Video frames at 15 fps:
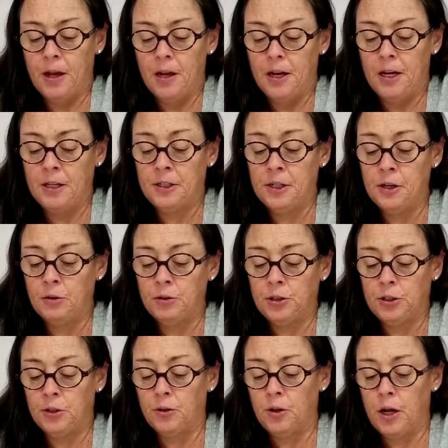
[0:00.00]
ETO
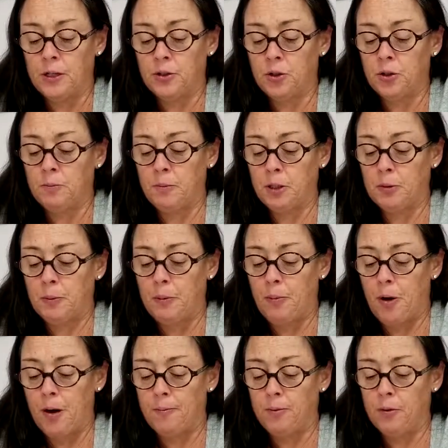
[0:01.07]
sterilizers must be
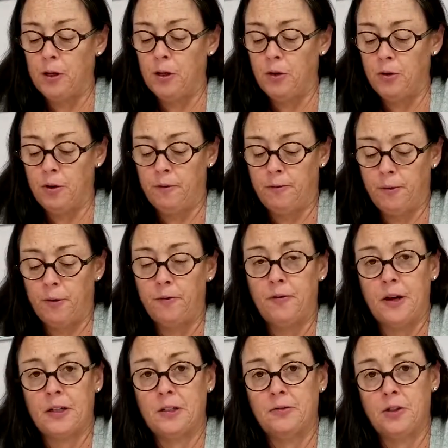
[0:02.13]
properly loaded for
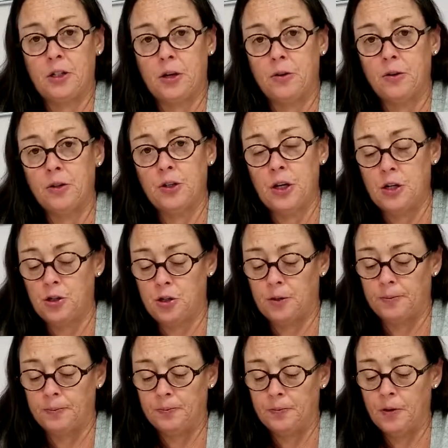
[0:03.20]
effective
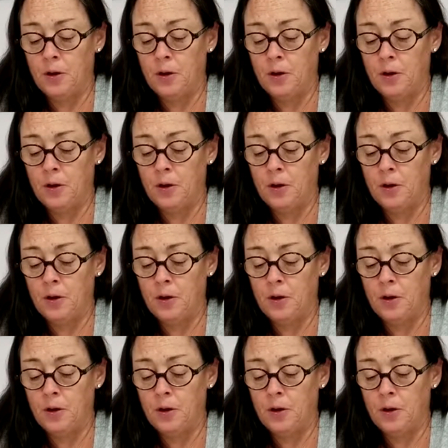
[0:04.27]
sterilization.